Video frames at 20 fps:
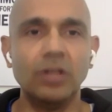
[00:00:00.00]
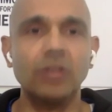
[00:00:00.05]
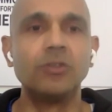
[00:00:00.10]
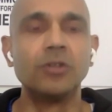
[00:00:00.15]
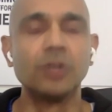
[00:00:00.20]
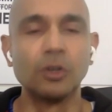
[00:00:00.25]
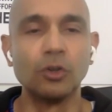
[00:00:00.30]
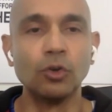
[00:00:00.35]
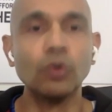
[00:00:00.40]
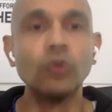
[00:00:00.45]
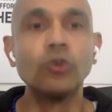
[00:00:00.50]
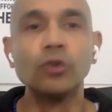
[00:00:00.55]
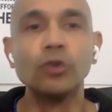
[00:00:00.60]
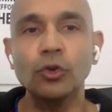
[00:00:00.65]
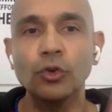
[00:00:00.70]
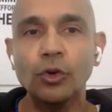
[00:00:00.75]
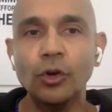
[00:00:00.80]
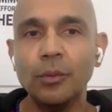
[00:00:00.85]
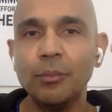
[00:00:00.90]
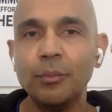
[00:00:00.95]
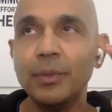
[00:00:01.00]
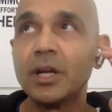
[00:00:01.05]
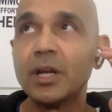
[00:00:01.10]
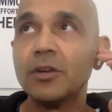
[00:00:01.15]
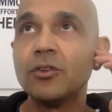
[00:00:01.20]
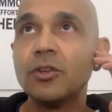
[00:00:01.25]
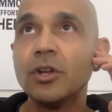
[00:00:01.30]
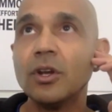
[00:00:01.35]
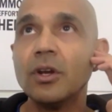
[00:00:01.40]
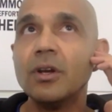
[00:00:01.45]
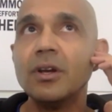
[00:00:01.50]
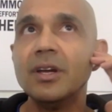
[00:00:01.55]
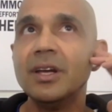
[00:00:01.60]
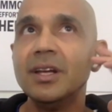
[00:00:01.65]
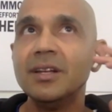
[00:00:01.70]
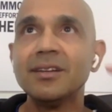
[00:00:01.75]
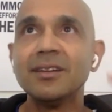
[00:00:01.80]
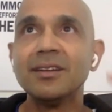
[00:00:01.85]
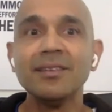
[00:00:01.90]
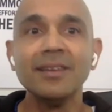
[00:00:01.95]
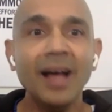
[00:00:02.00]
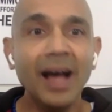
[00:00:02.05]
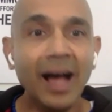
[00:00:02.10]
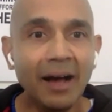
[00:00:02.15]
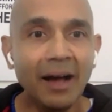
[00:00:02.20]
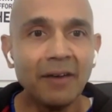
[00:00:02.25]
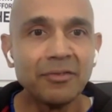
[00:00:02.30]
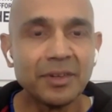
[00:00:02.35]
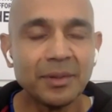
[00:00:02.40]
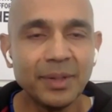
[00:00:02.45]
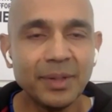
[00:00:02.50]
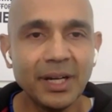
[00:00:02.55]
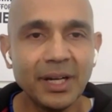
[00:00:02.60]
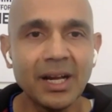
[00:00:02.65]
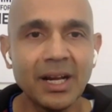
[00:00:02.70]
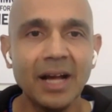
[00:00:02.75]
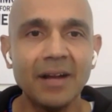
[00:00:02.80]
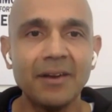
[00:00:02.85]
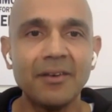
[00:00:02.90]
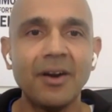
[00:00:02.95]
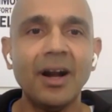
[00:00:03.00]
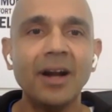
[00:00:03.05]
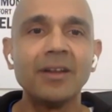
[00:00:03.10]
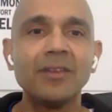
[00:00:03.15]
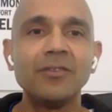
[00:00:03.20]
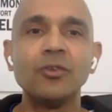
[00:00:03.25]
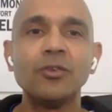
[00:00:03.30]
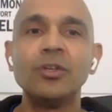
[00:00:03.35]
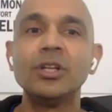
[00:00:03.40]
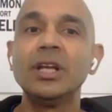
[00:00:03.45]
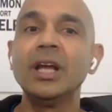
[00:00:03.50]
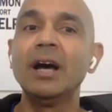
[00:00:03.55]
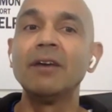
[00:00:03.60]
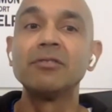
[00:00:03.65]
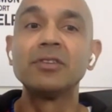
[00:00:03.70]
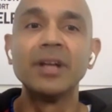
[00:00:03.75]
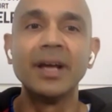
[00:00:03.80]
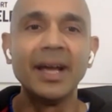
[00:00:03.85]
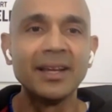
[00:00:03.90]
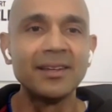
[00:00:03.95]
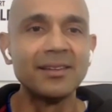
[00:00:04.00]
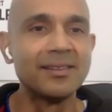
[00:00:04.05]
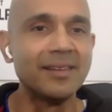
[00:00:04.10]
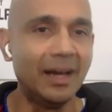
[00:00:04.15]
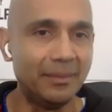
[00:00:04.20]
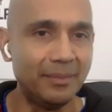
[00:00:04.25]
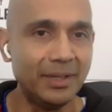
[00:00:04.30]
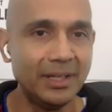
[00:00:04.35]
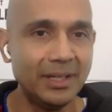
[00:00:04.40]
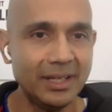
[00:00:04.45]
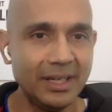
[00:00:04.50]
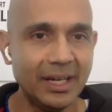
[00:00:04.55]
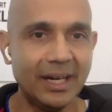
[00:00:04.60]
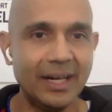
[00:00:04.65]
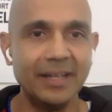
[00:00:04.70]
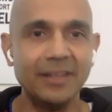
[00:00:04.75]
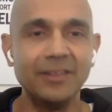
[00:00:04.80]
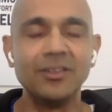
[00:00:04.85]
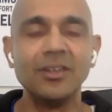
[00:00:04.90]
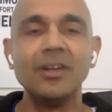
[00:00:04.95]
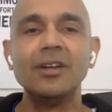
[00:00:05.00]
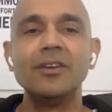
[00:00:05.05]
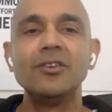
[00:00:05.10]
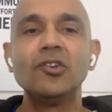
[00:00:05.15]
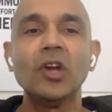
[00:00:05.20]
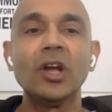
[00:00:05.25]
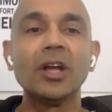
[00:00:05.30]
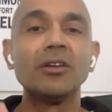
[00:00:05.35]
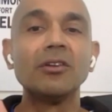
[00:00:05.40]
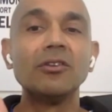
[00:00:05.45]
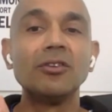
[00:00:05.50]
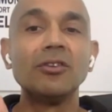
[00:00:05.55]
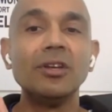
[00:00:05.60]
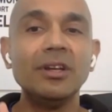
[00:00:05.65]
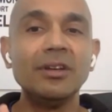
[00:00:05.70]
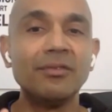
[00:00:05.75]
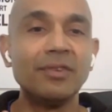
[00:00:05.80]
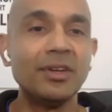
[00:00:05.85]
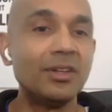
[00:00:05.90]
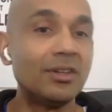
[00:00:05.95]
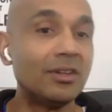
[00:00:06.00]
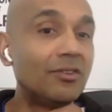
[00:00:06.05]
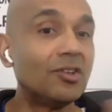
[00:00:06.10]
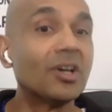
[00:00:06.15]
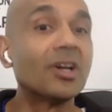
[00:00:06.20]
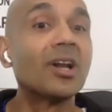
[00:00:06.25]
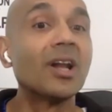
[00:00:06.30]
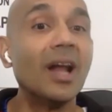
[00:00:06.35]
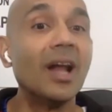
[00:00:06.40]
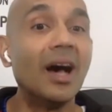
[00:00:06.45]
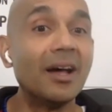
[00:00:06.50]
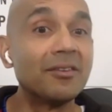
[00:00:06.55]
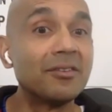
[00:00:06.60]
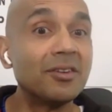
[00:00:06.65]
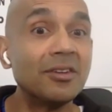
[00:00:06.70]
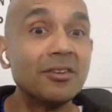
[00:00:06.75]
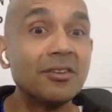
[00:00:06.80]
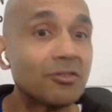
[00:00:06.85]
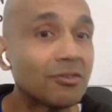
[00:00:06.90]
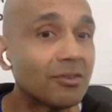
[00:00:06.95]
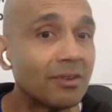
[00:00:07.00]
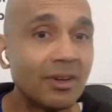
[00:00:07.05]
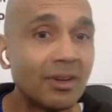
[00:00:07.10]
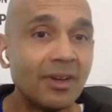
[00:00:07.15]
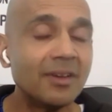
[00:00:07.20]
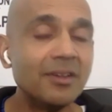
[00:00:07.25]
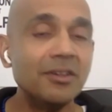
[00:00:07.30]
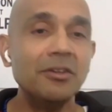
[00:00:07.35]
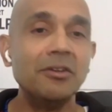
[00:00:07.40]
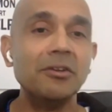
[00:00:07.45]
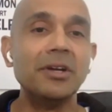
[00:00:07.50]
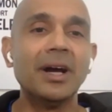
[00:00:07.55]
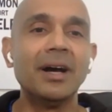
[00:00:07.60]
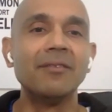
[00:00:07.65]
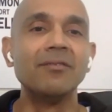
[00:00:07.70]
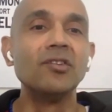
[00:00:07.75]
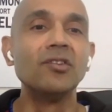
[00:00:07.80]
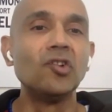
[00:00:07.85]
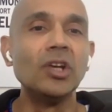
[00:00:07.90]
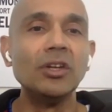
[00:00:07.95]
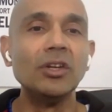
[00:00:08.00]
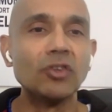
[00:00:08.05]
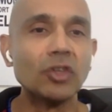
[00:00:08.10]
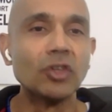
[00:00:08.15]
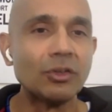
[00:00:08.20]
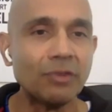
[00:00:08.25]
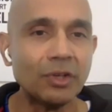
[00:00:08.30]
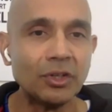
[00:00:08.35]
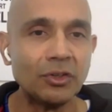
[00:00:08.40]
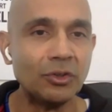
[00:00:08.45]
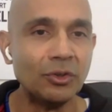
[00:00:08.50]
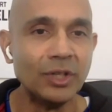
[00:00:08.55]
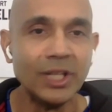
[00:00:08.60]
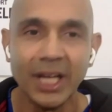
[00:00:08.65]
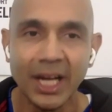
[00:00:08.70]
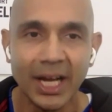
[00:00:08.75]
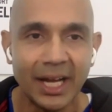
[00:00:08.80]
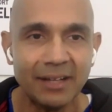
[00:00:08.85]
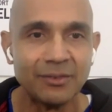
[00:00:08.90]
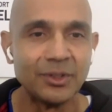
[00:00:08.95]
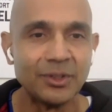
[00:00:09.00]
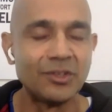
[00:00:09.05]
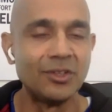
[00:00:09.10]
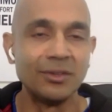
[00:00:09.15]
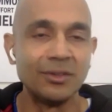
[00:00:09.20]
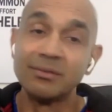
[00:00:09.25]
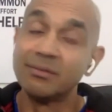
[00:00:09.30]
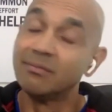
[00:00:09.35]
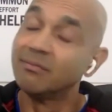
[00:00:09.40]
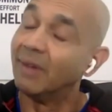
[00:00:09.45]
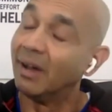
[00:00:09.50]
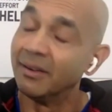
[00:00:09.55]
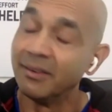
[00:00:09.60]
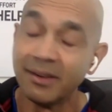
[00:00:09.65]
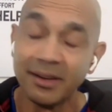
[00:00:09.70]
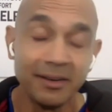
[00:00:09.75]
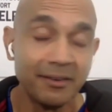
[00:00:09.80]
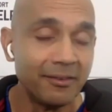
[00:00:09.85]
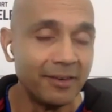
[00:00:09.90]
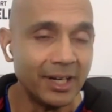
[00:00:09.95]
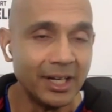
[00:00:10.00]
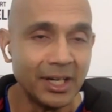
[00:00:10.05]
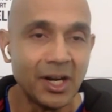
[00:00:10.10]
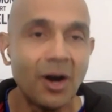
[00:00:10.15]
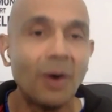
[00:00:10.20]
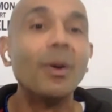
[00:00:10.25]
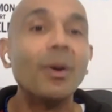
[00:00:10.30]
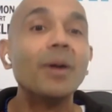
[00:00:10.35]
to go to, because it doesn't have to be a cataract, so they have to examine the eye, check and see if it is your glasses. You know, you haven't changed it for 2 years, which is not a really common